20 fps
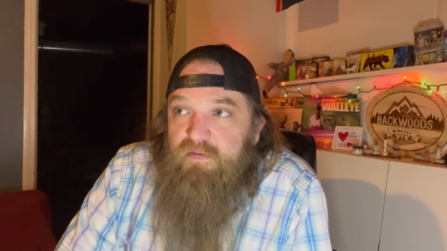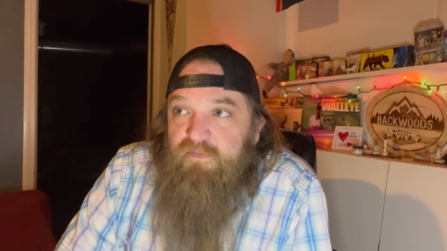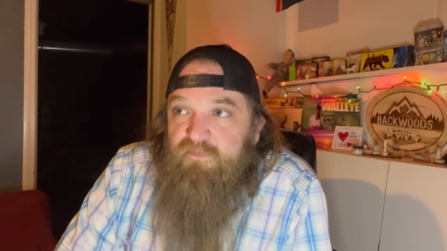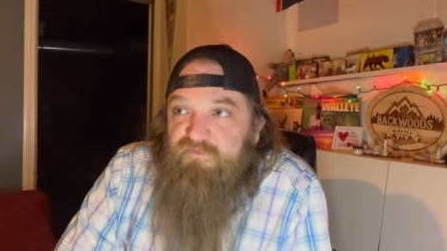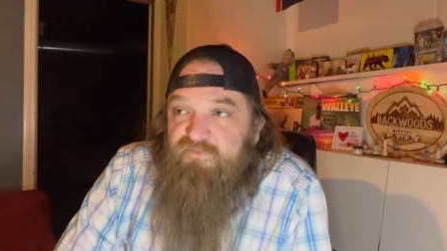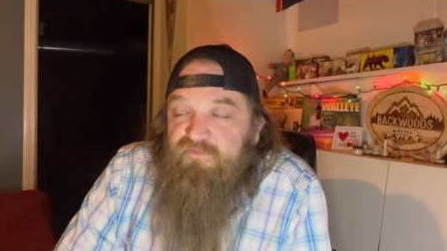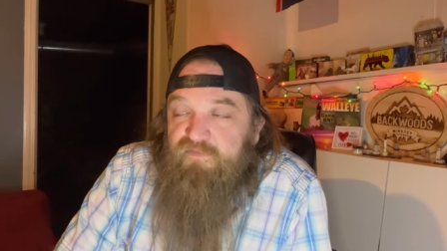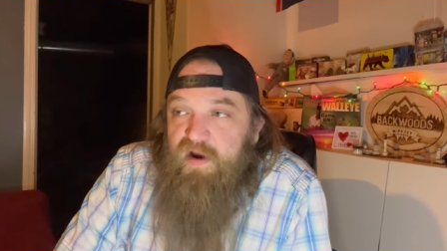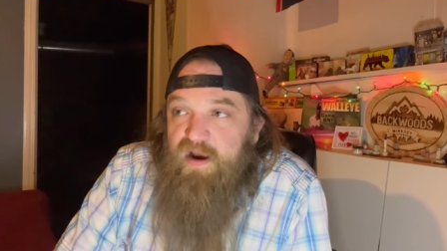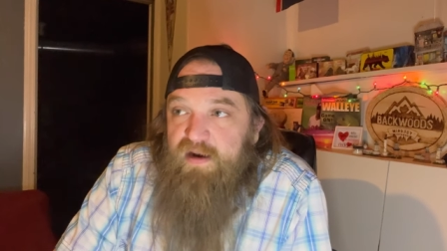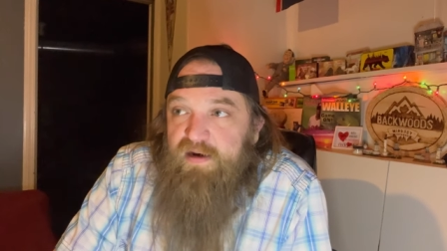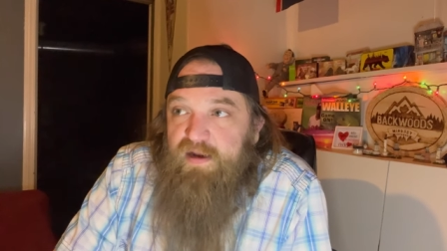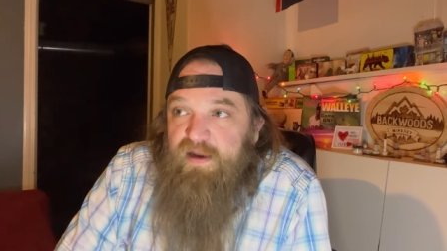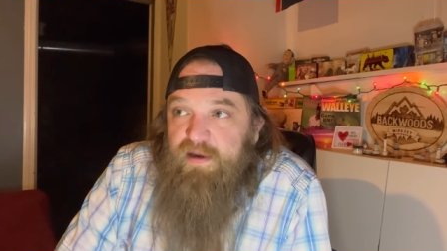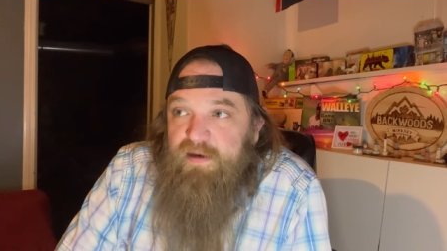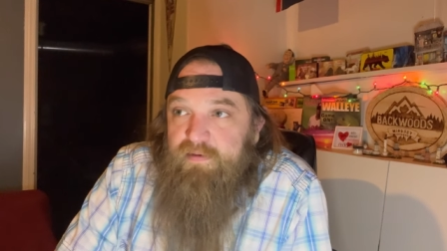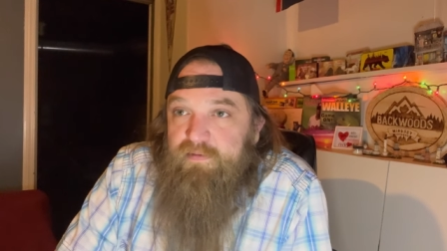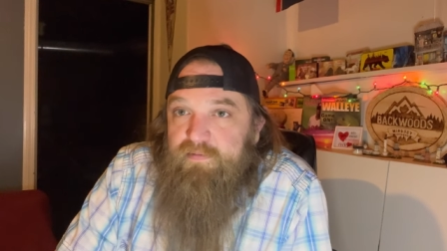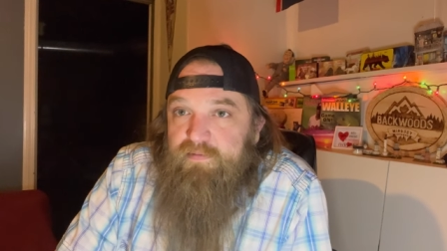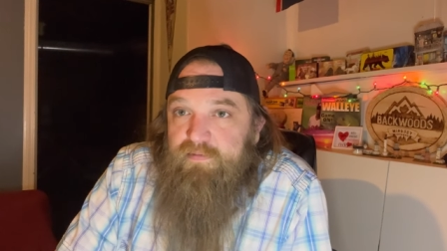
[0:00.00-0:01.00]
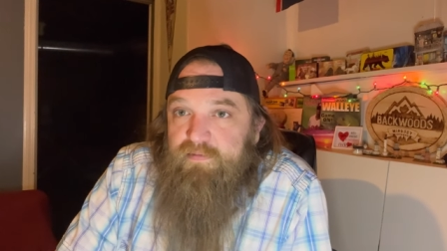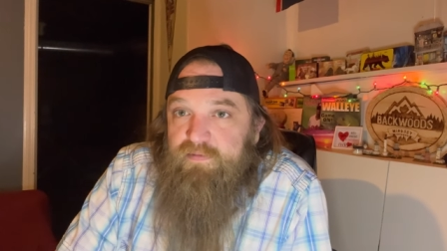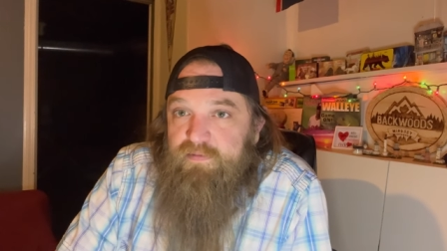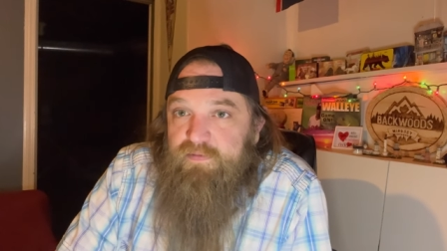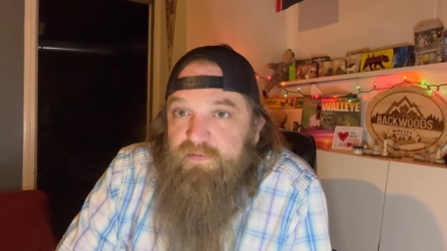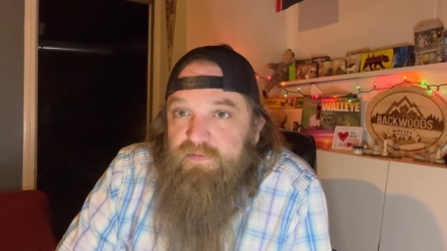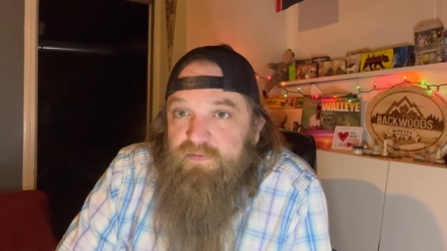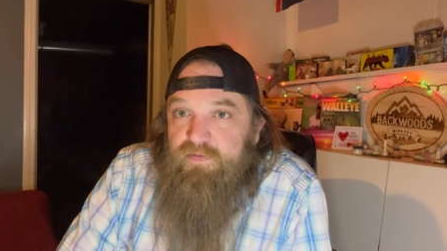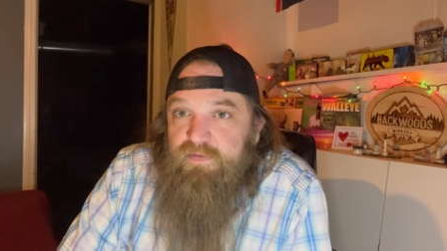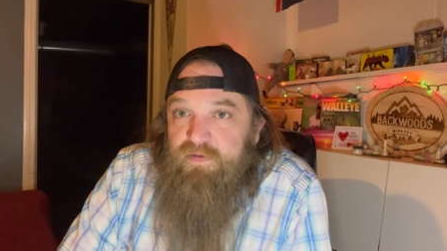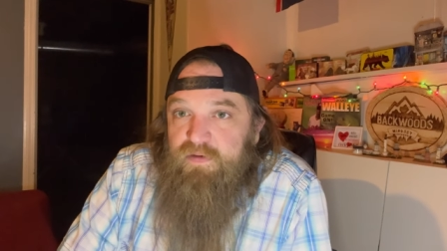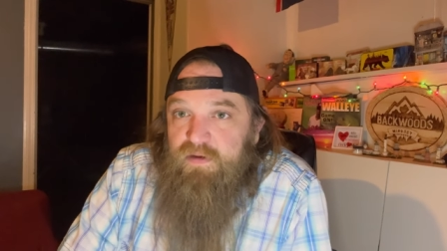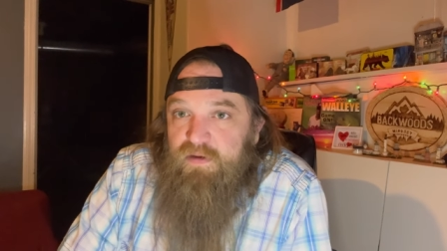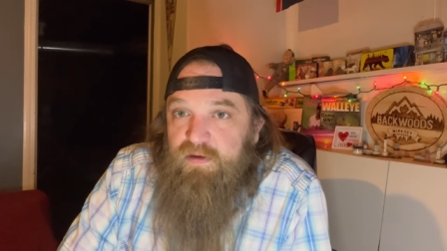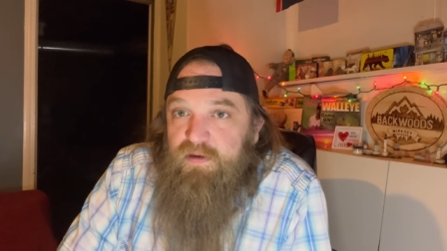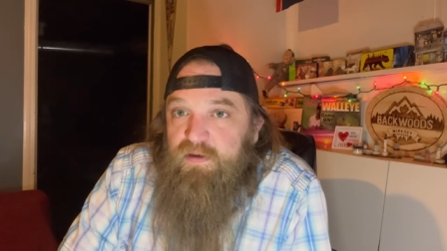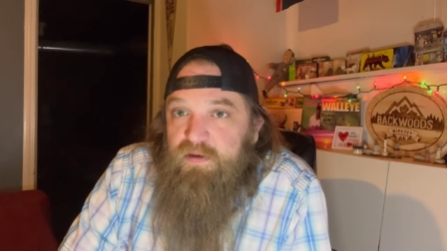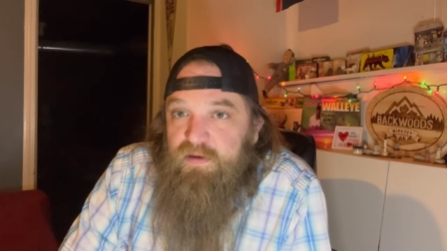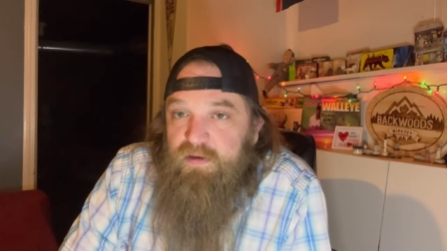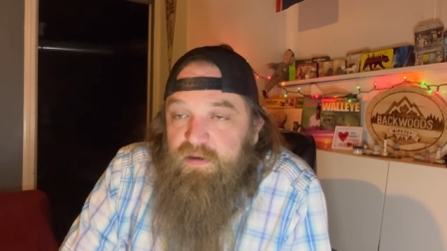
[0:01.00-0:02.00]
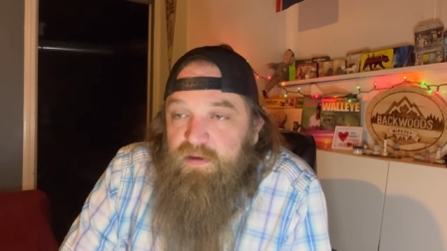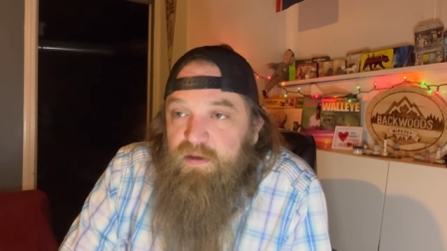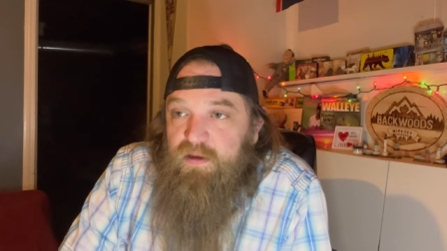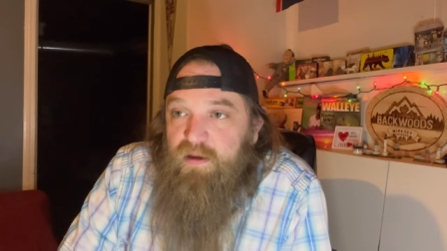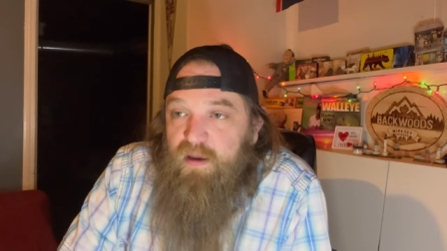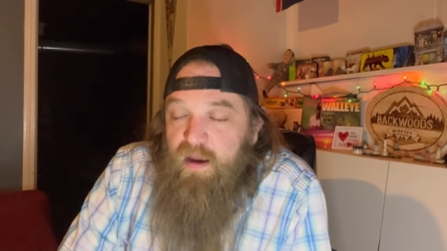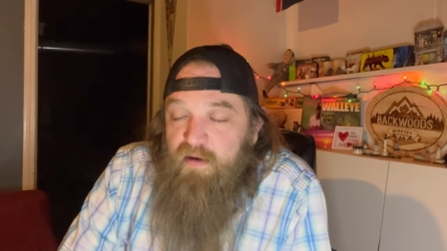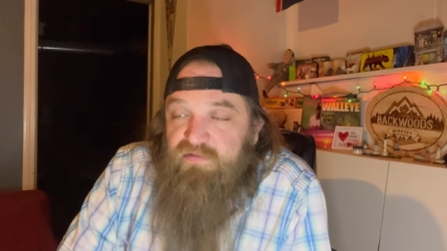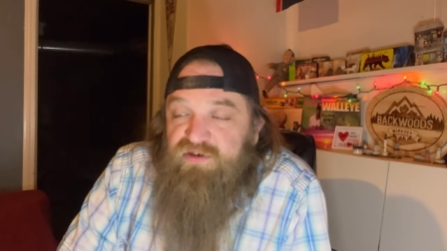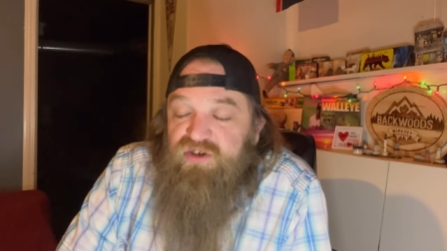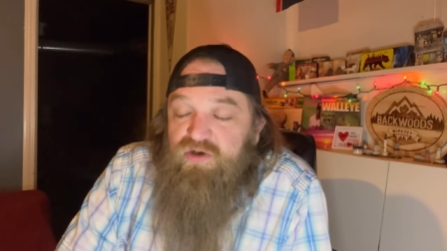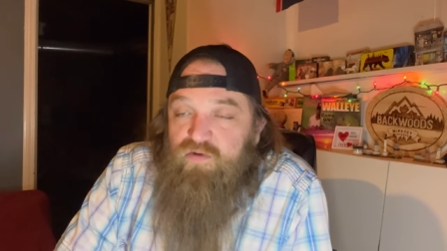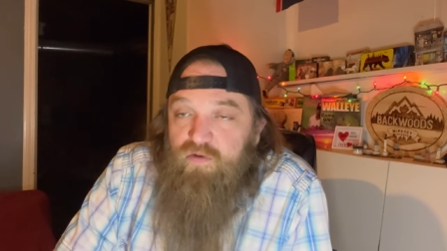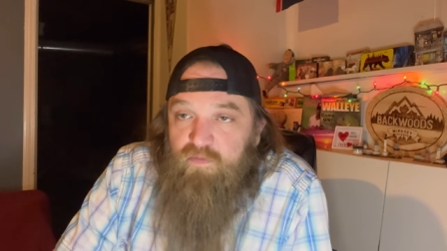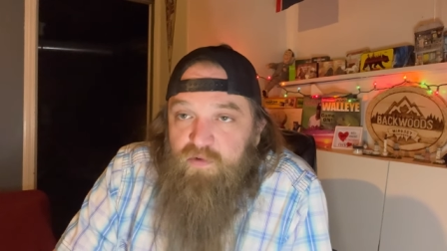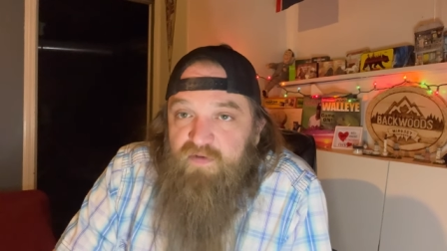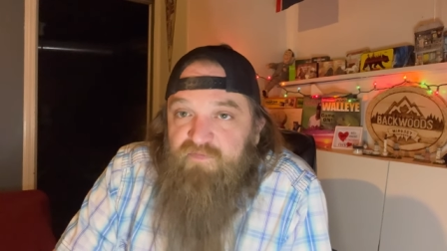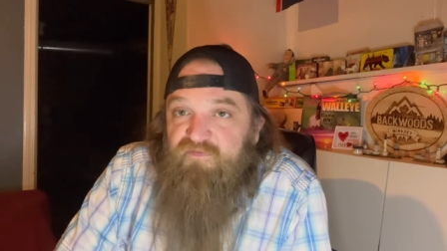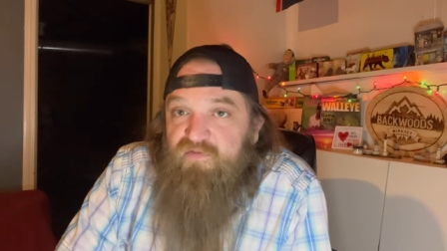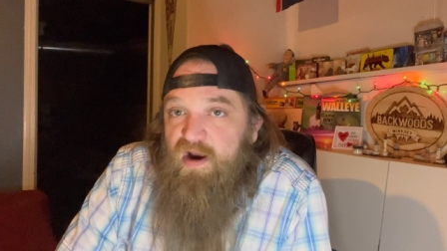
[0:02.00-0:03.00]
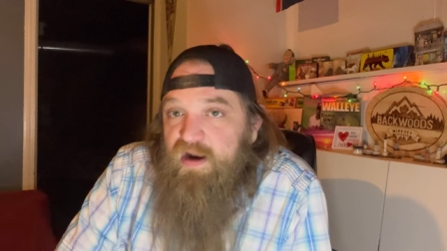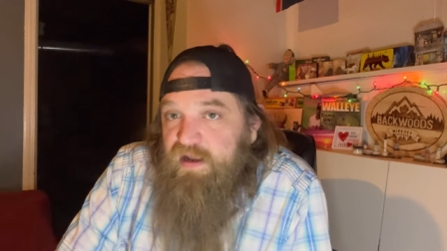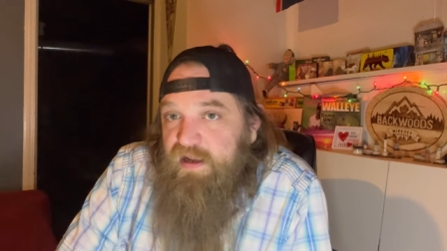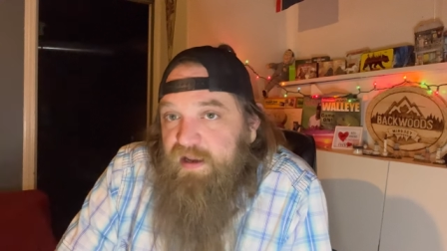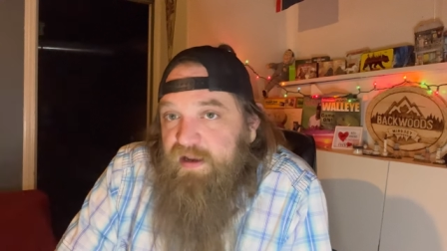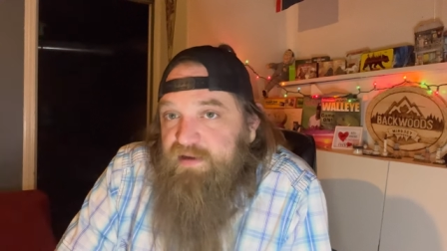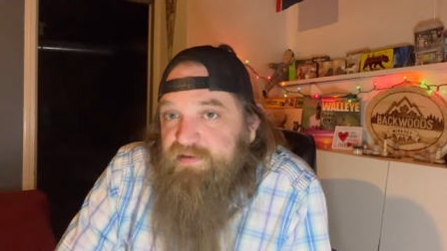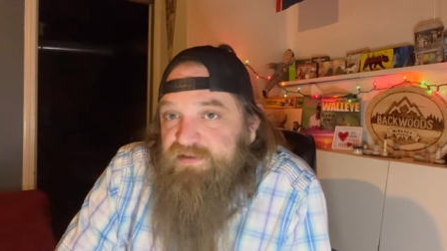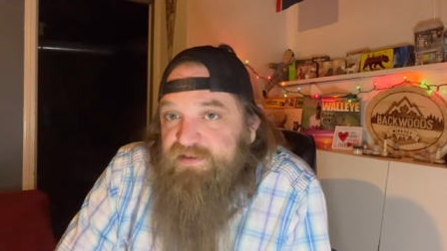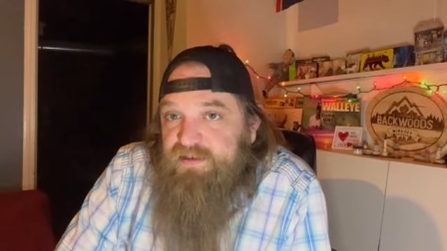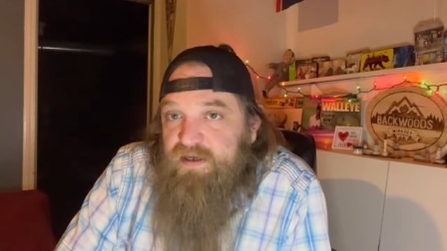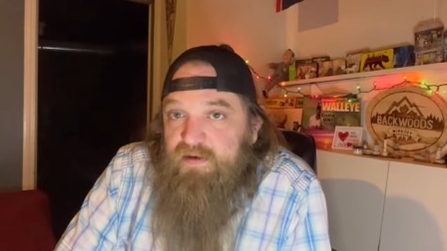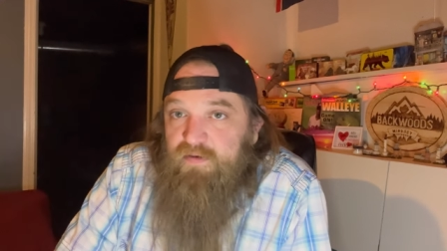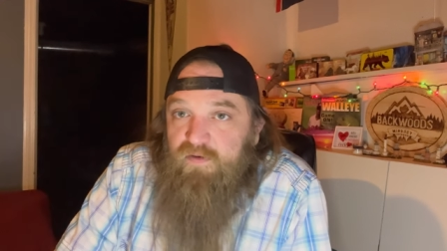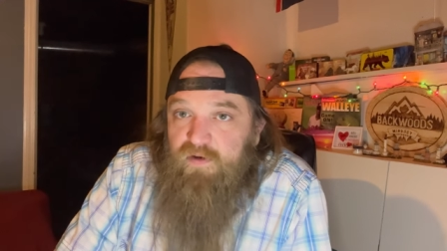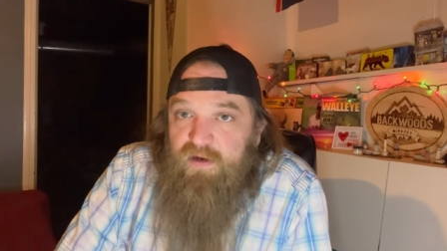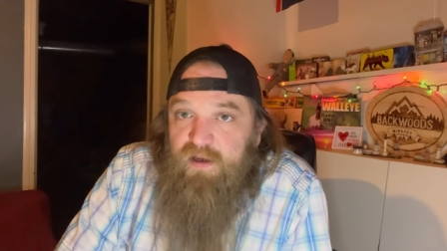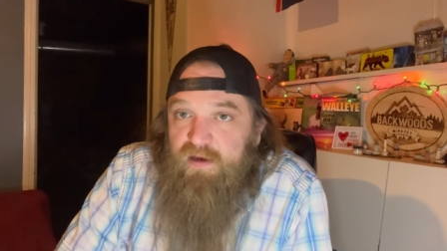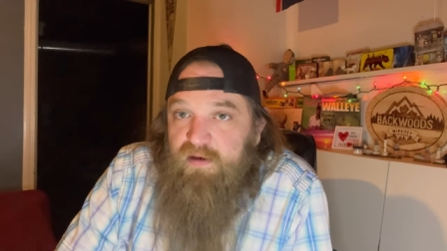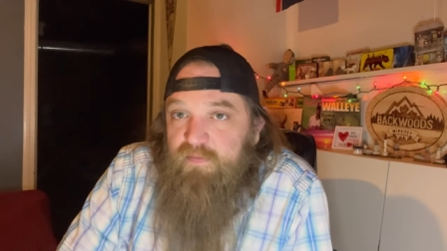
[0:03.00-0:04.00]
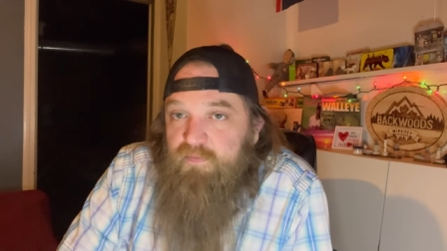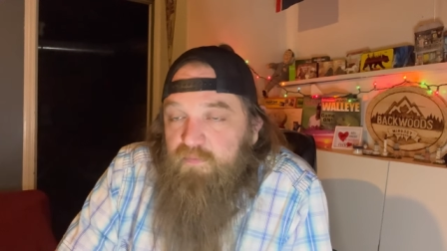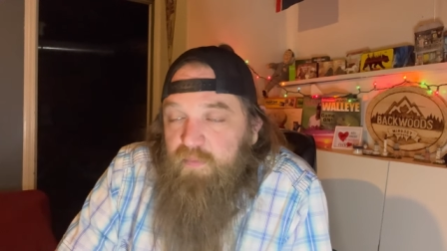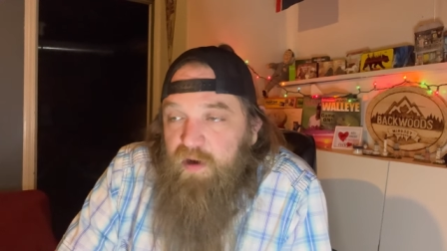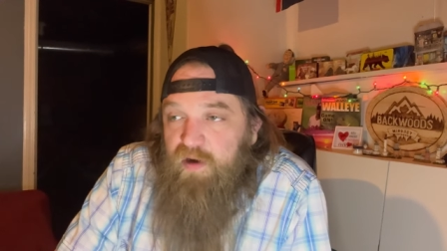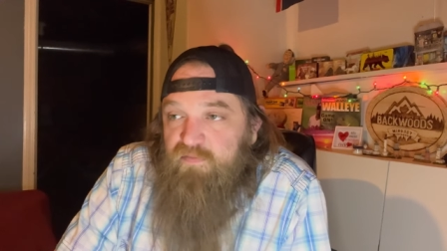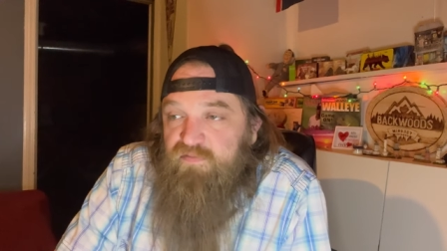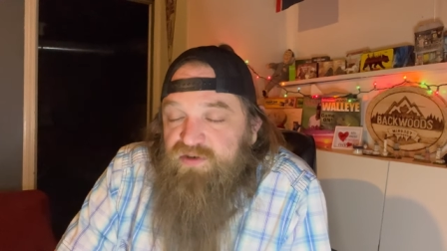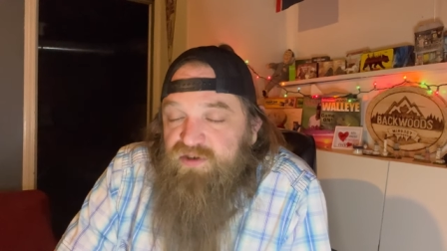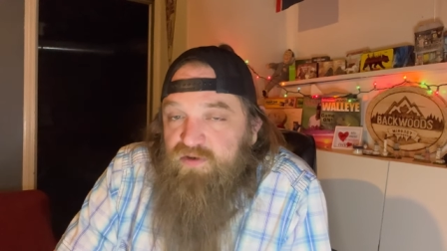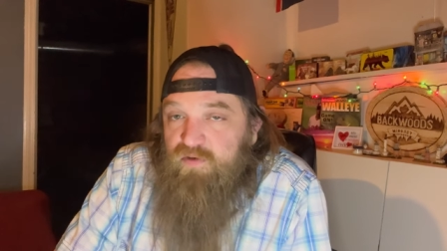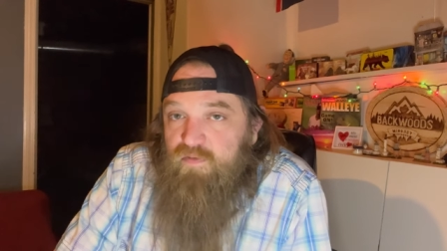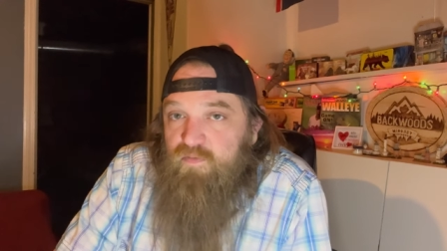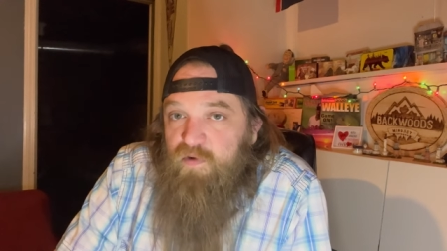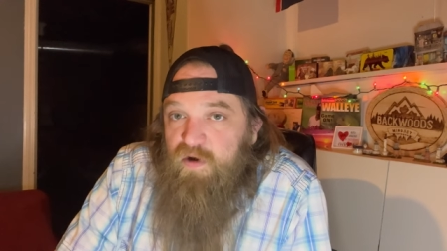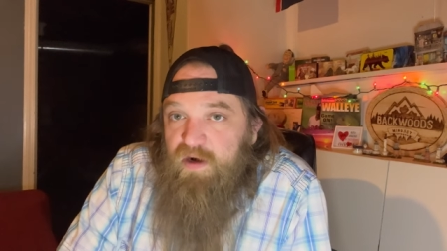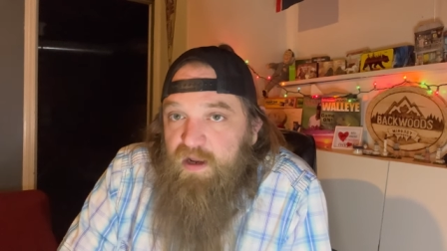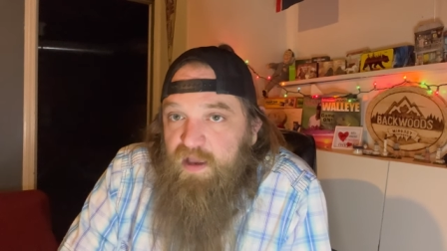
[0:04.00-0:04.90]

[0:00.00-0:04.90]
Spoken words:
Friday, I was doing one Friday and Saturday and Buck was doing one.